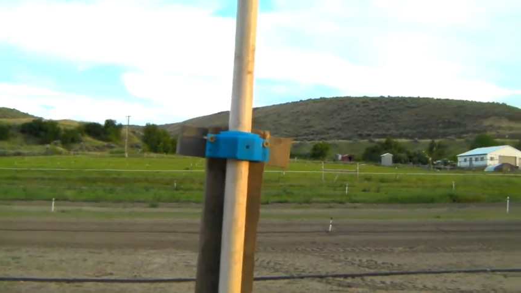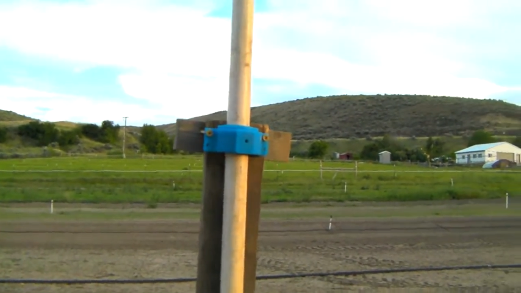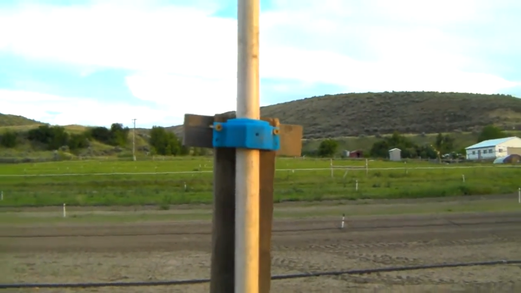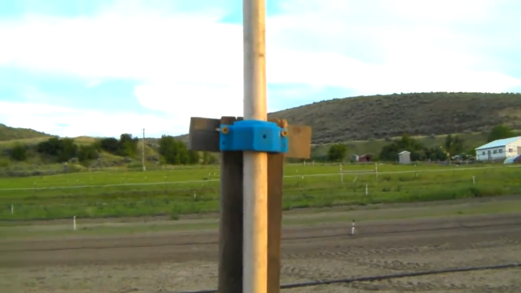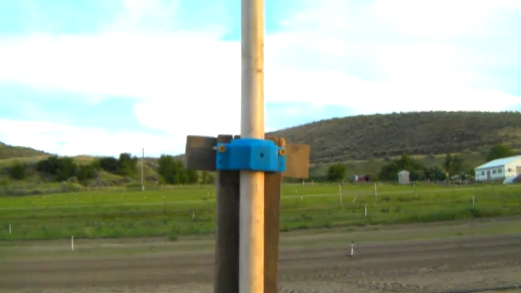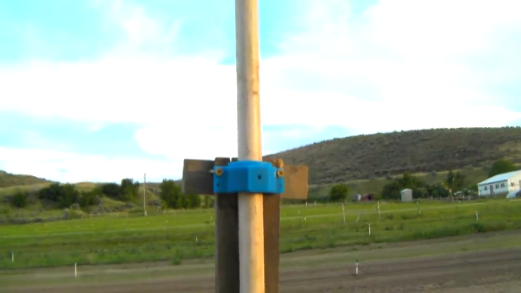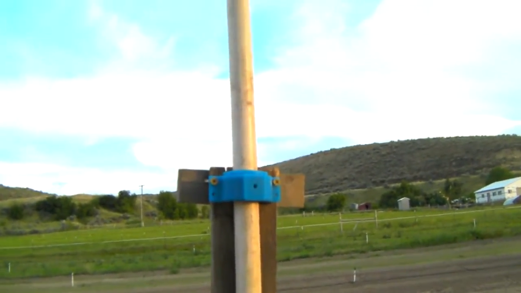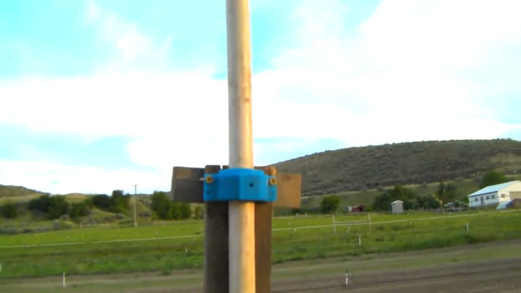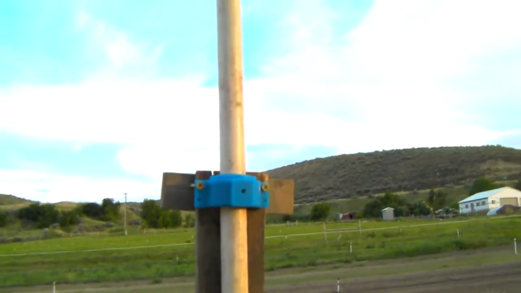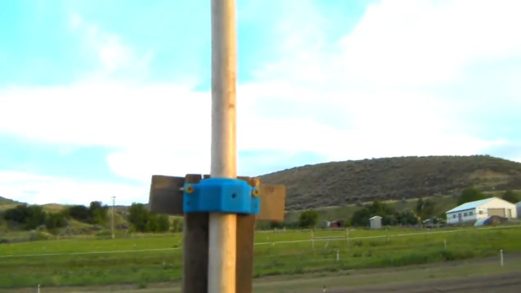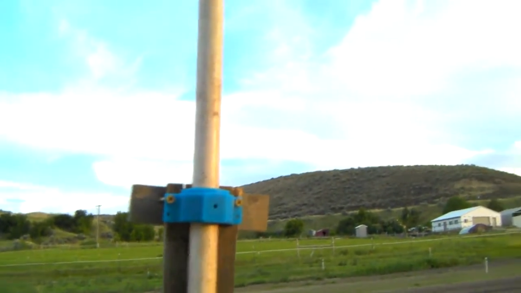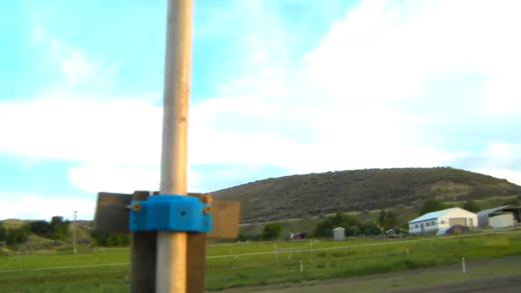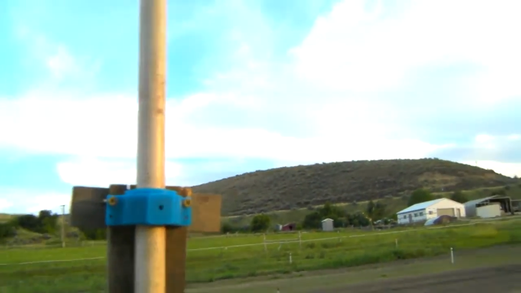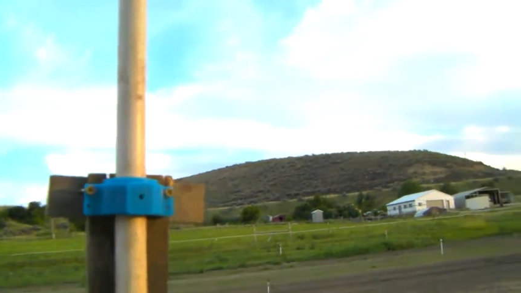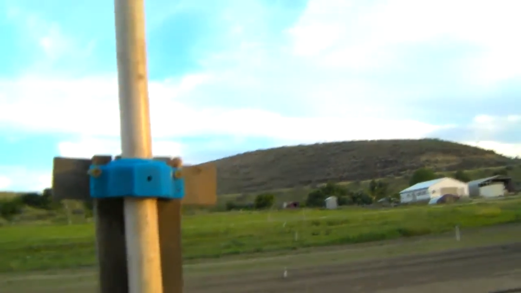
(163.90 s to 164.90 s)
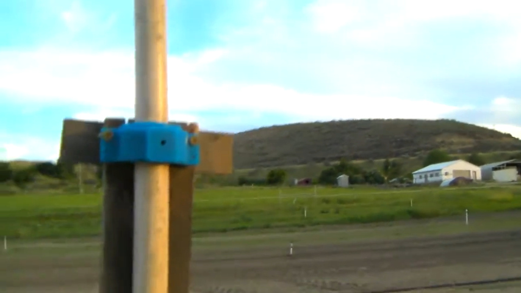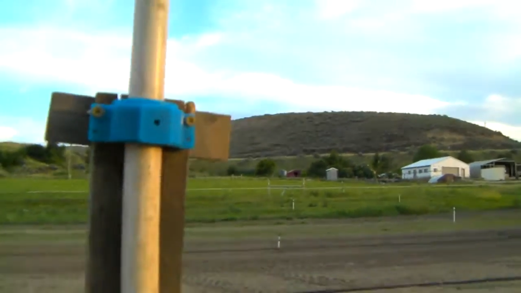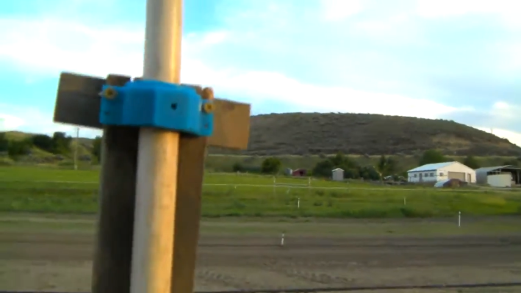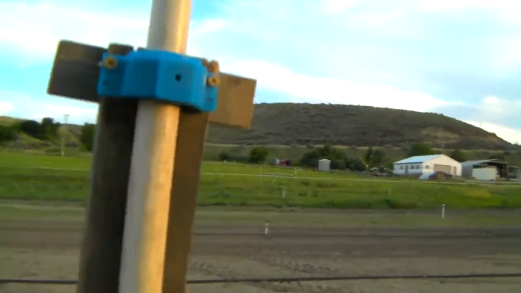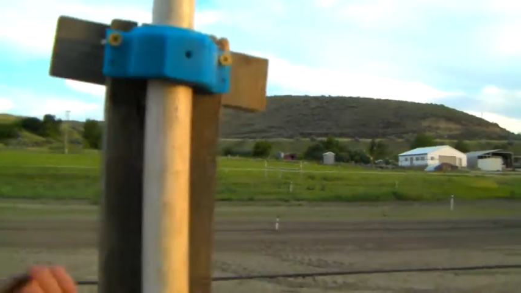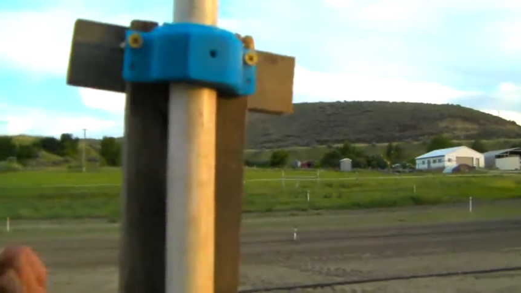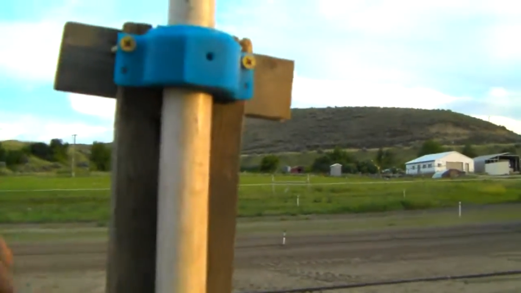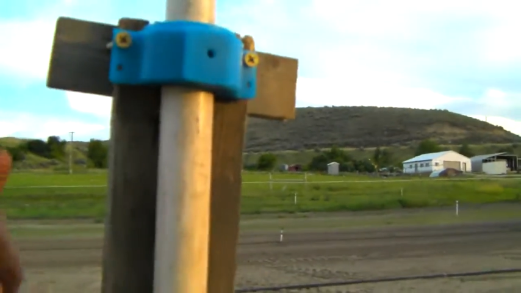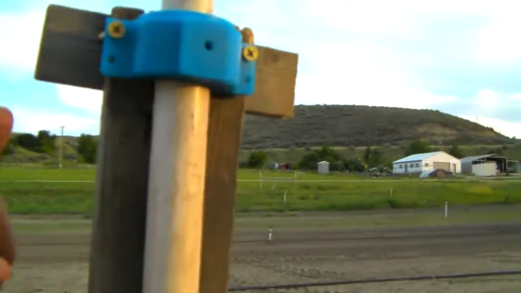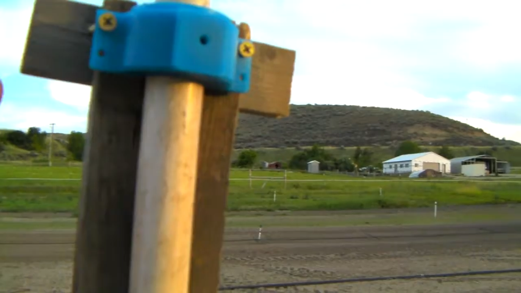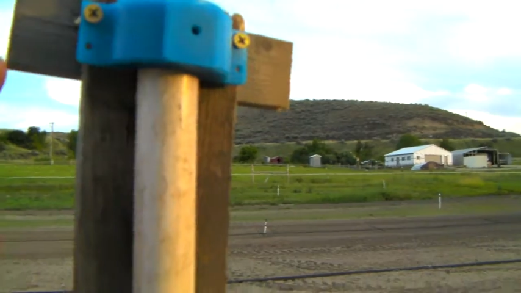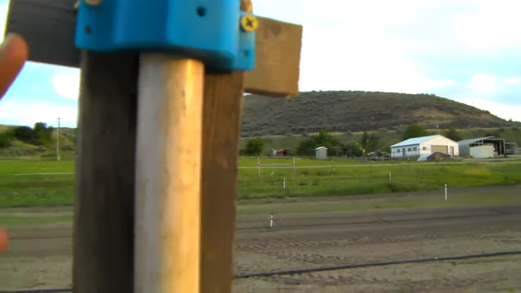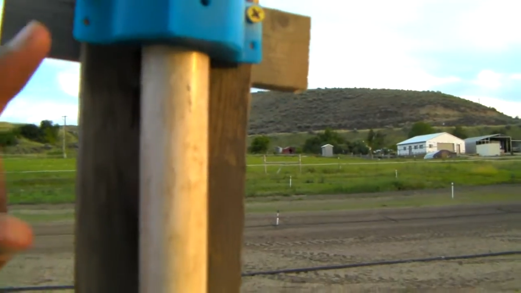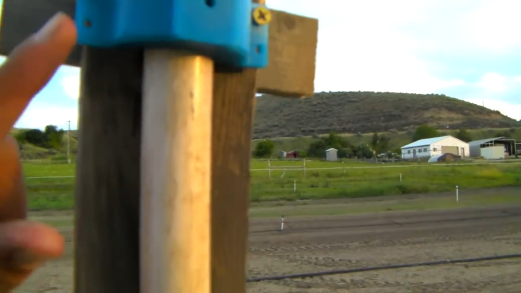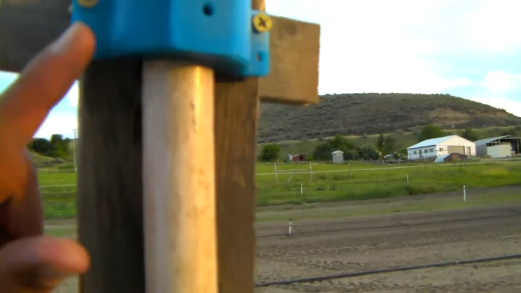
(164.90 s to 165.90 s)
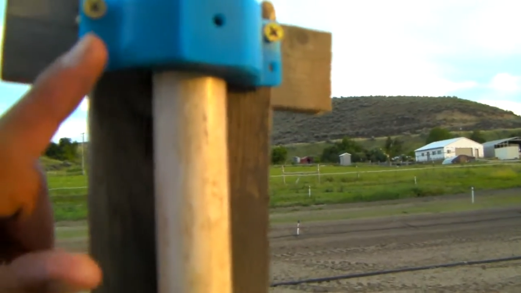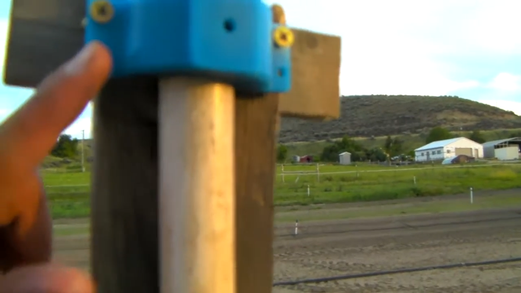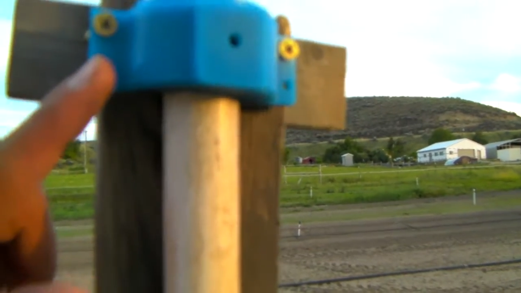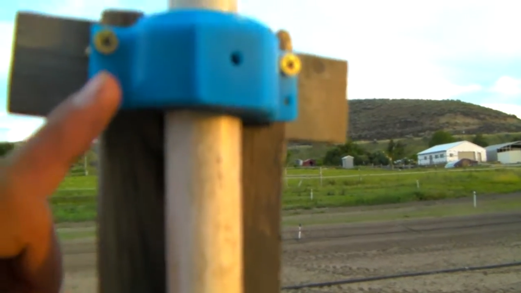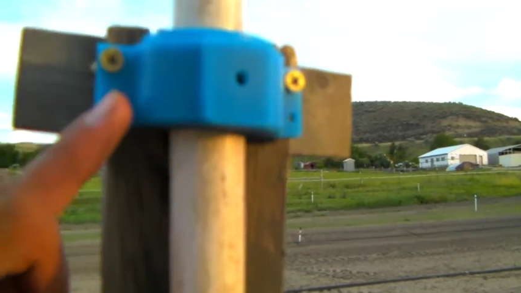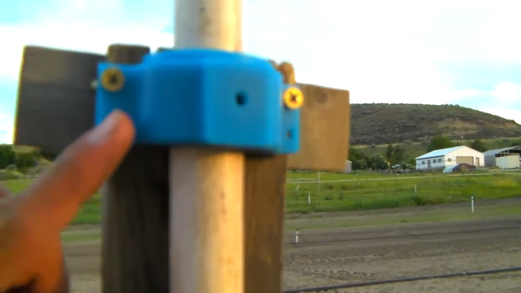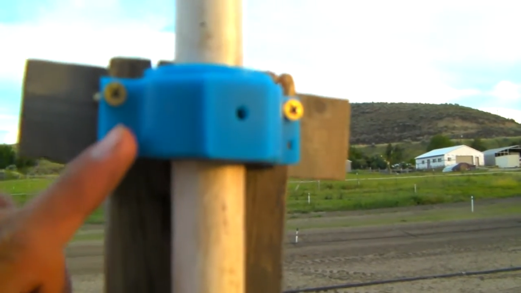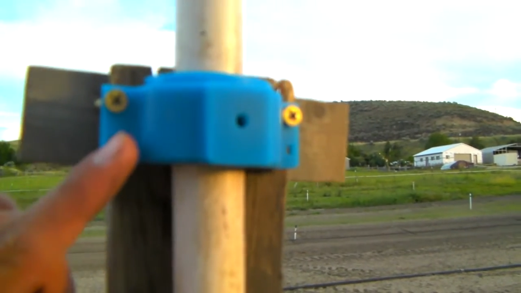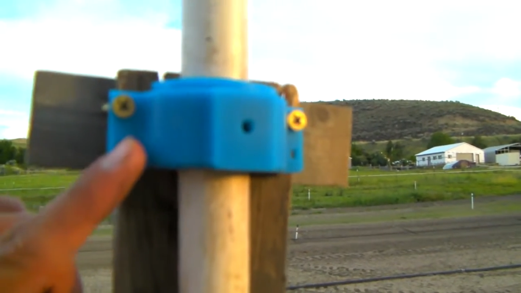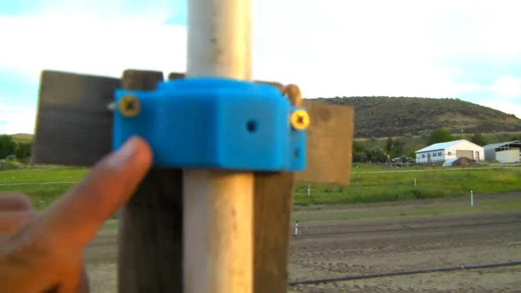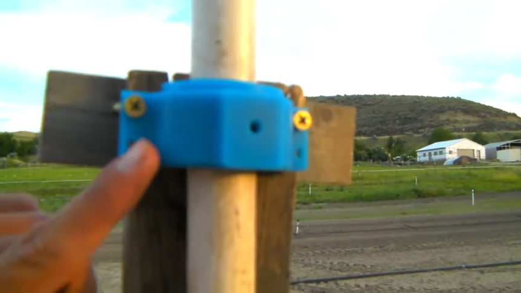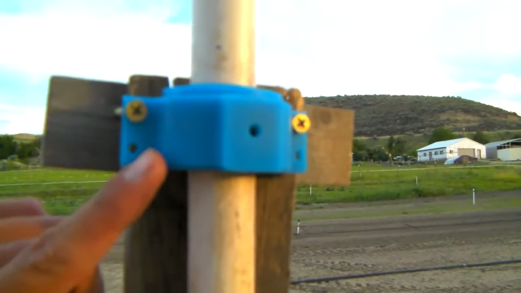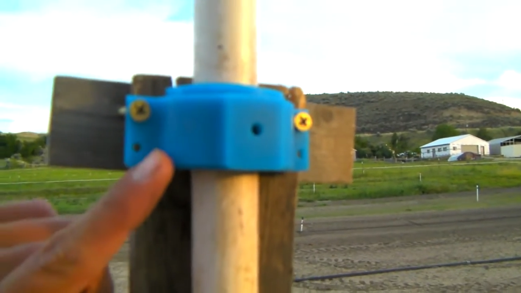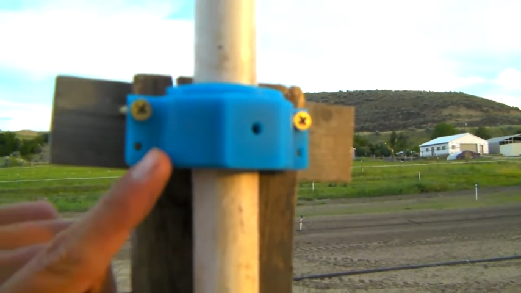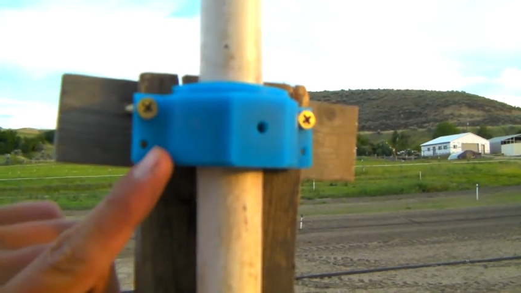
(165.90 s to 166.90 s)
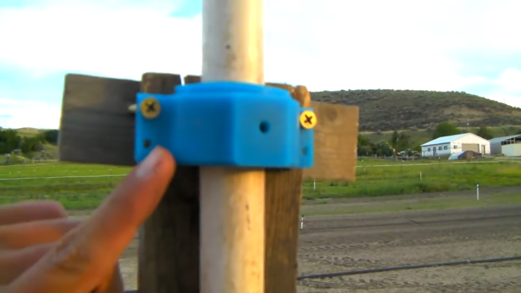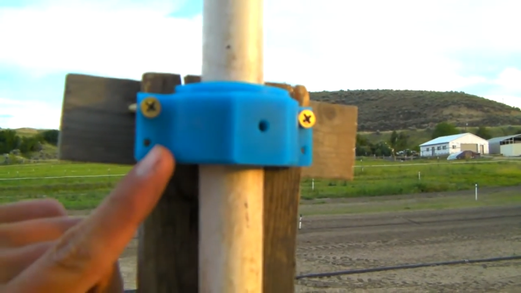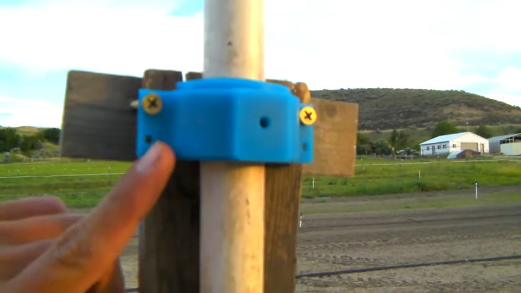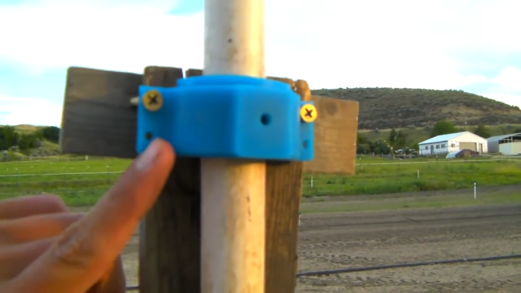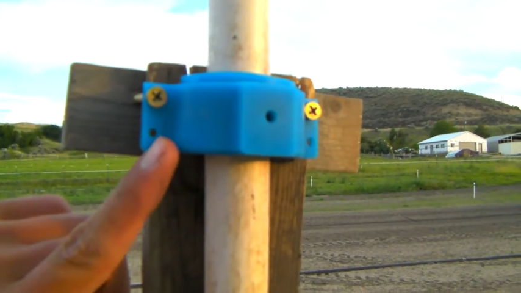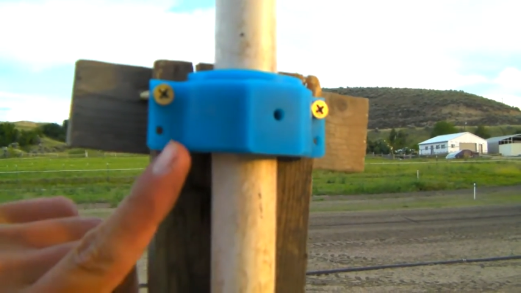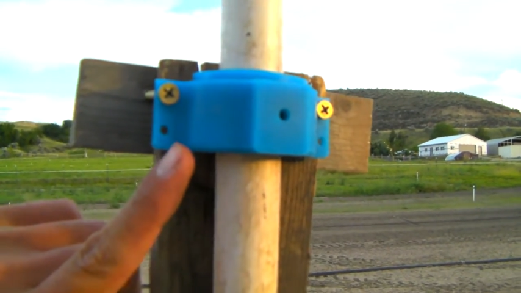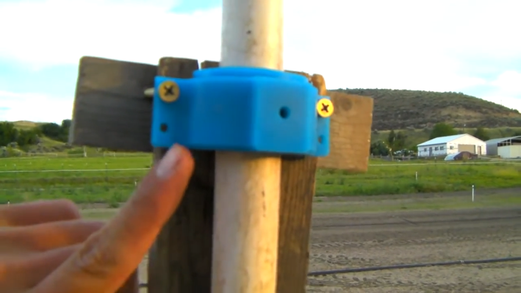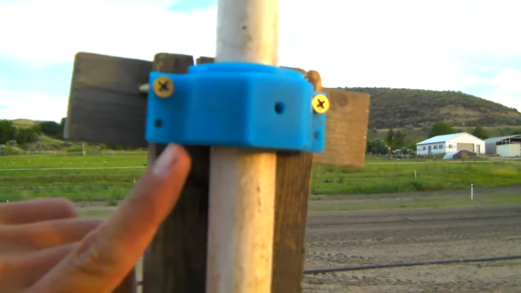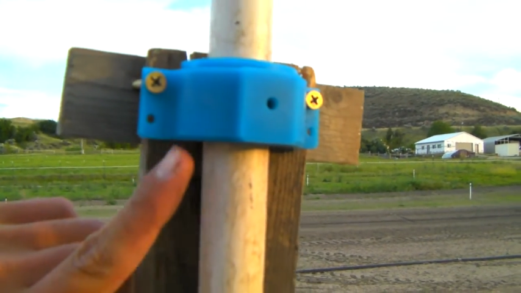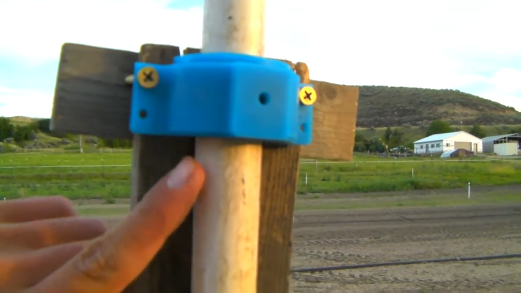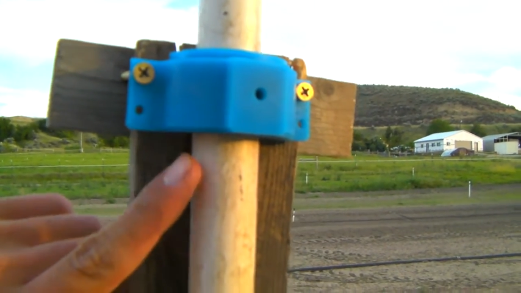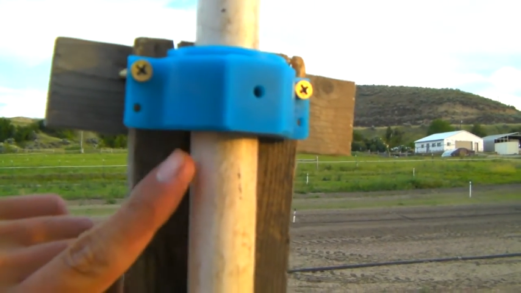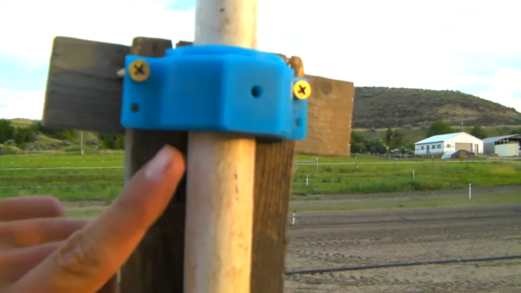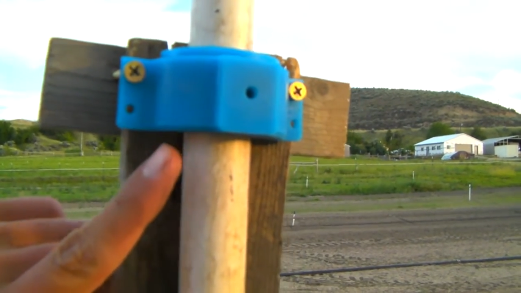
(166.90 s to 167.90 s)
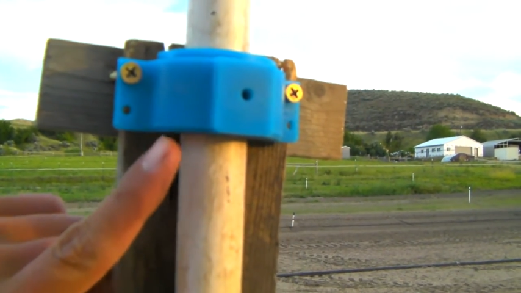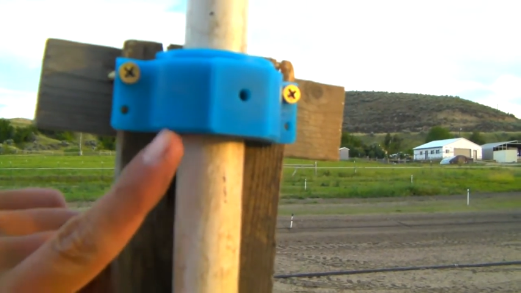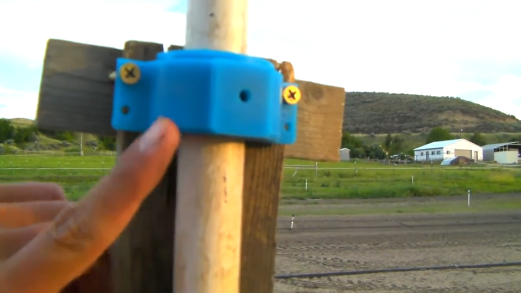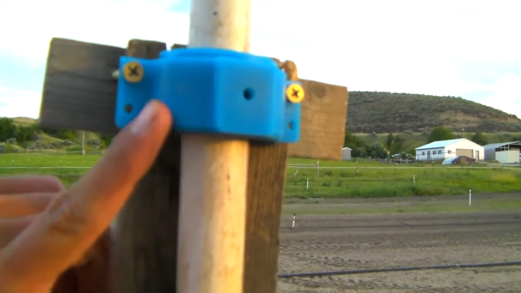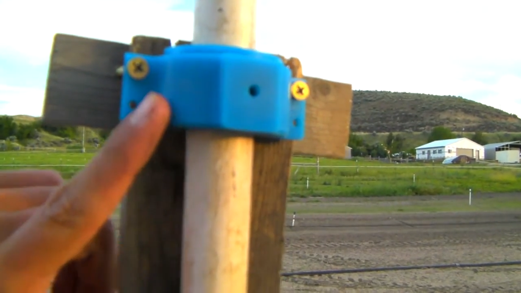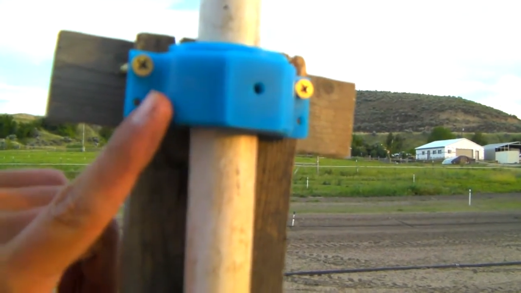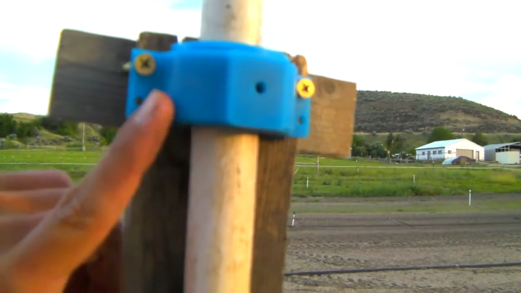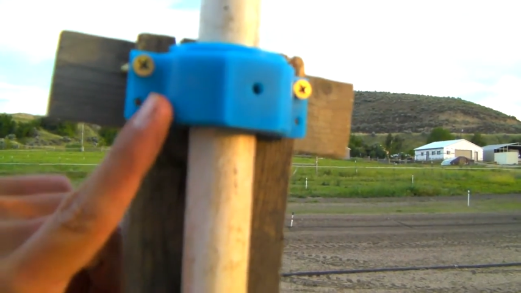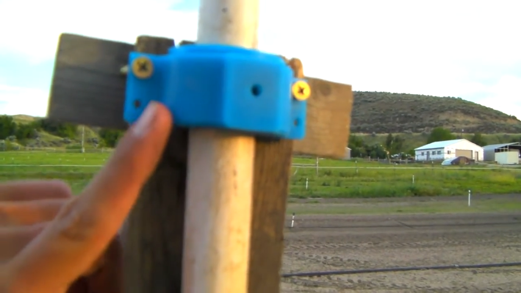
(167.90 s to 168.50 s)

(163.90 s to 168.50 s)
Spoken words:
Nobody's mouth can be seen.